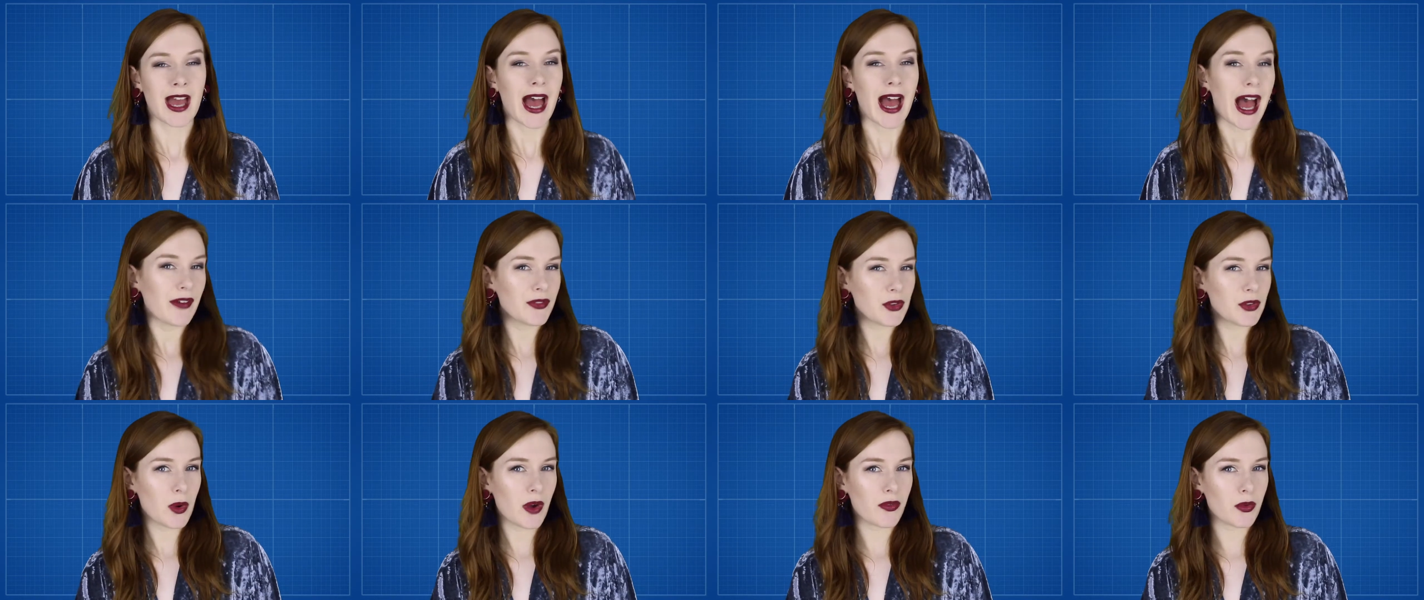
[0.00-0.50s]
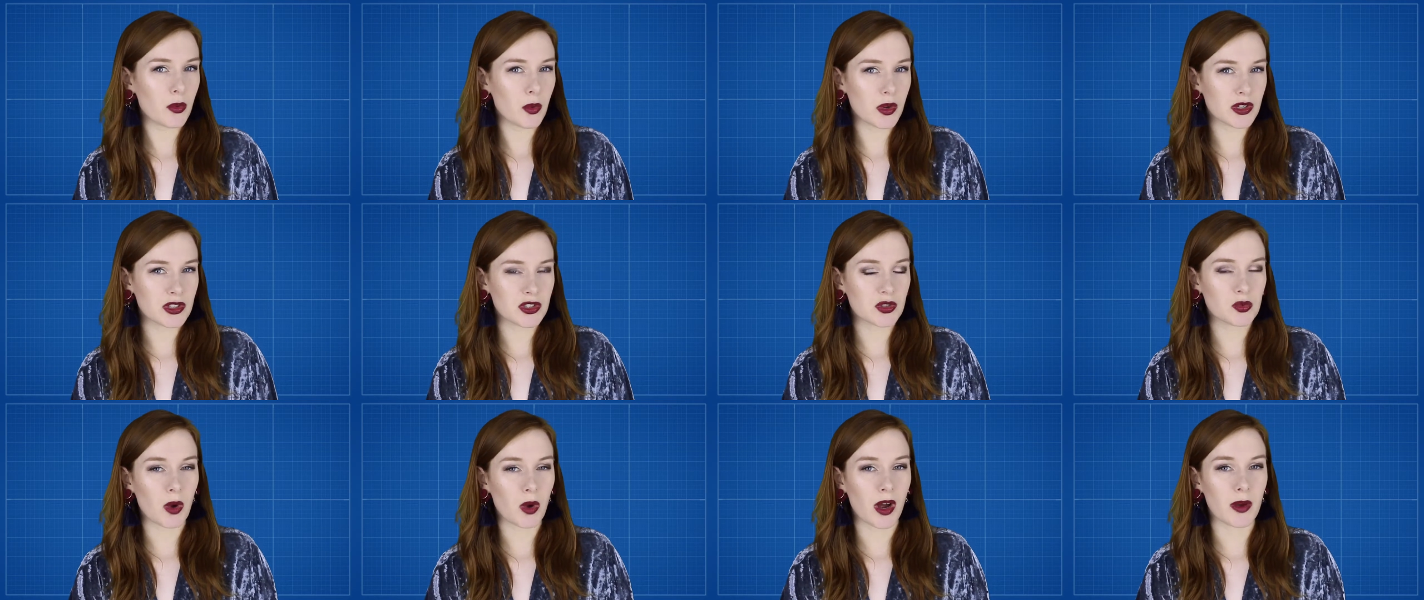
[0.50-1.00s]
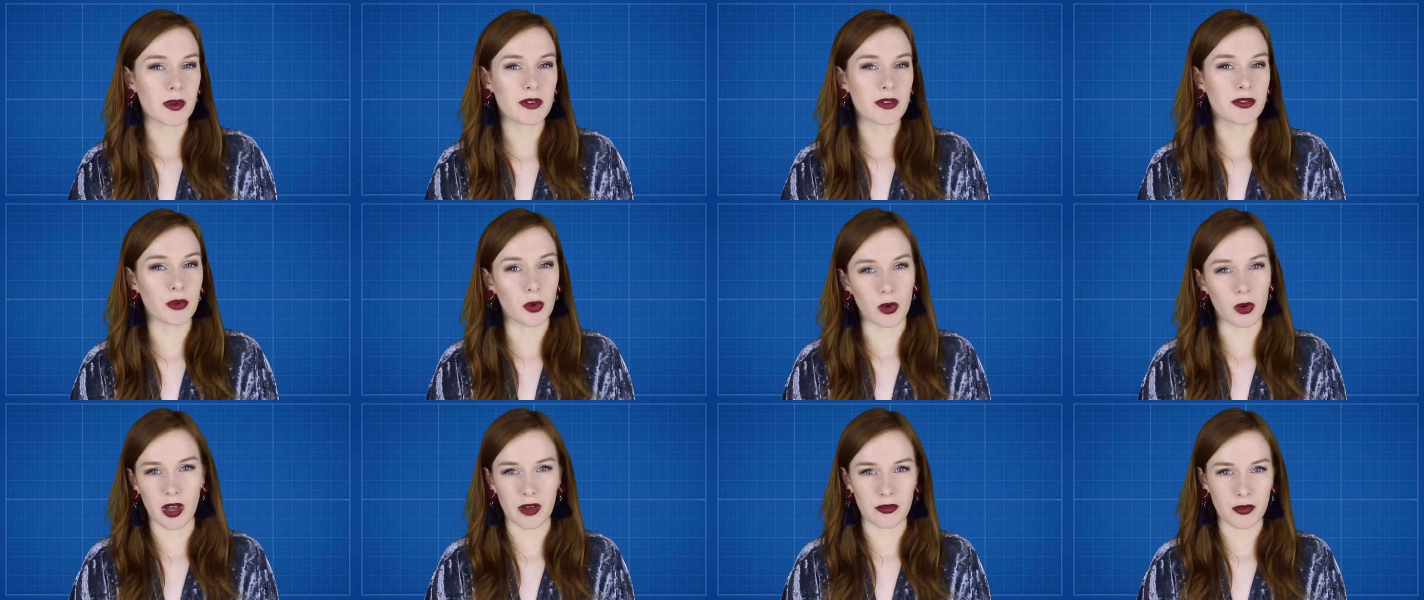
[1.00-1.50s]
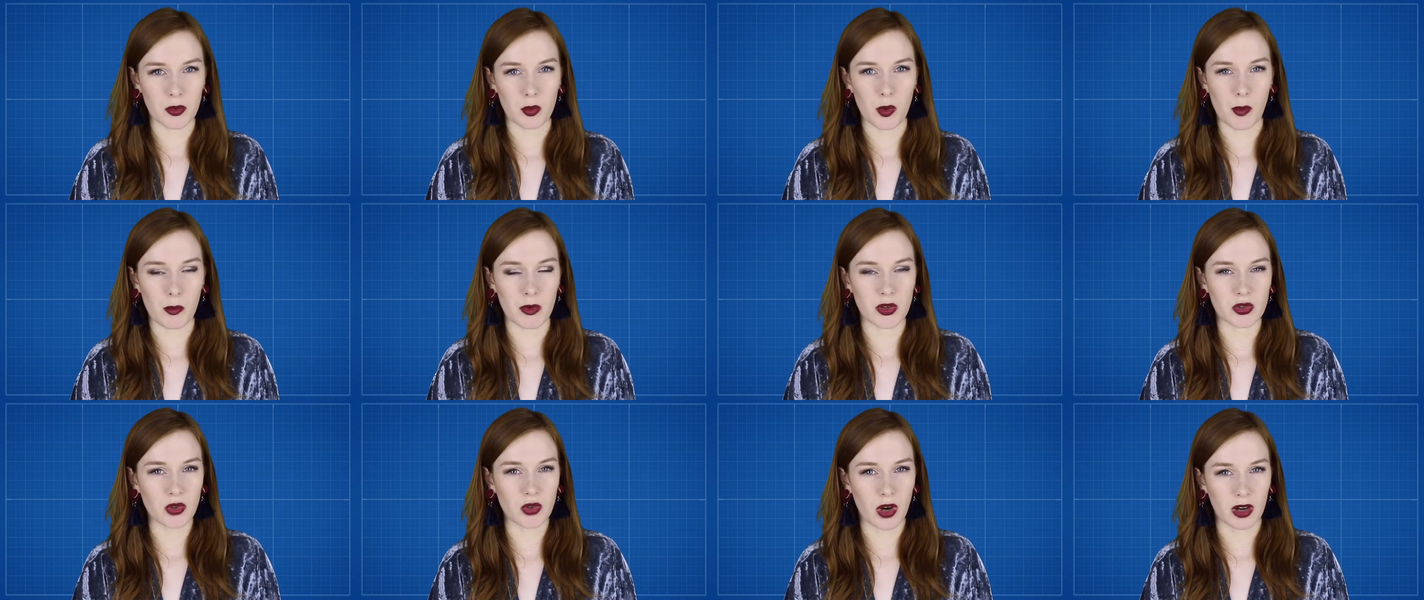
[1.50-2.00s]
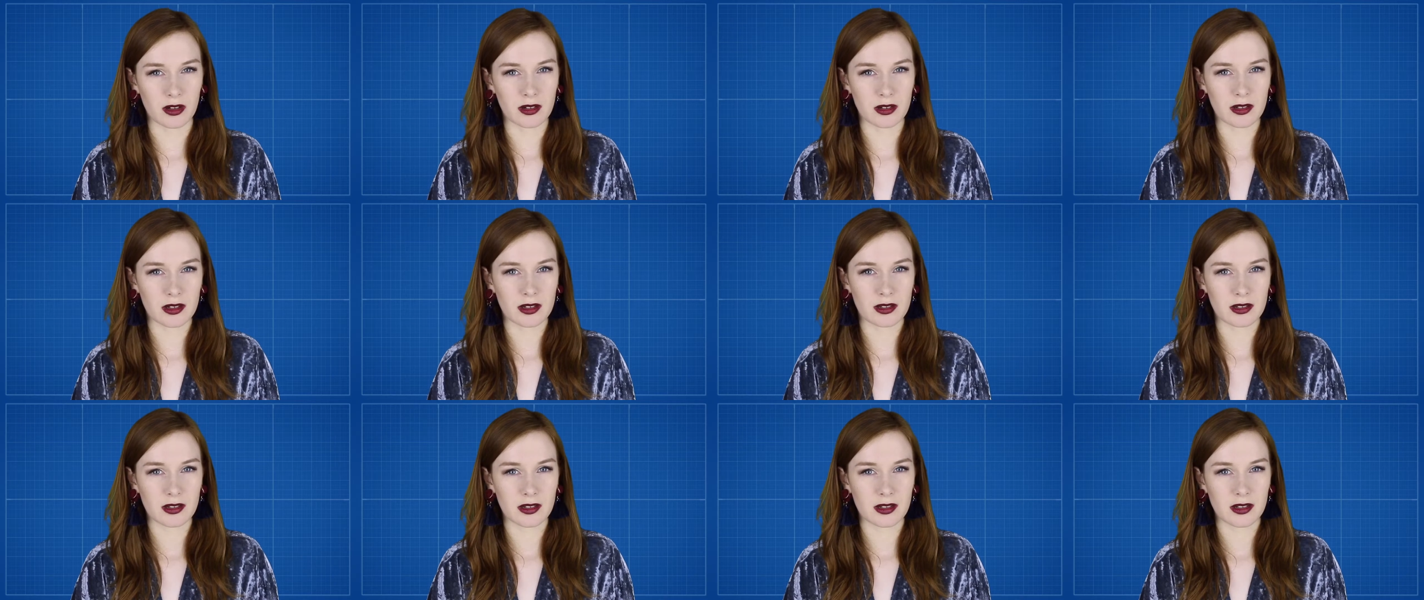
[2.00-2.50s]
Have you ever wondered why we fall over when we're drunk?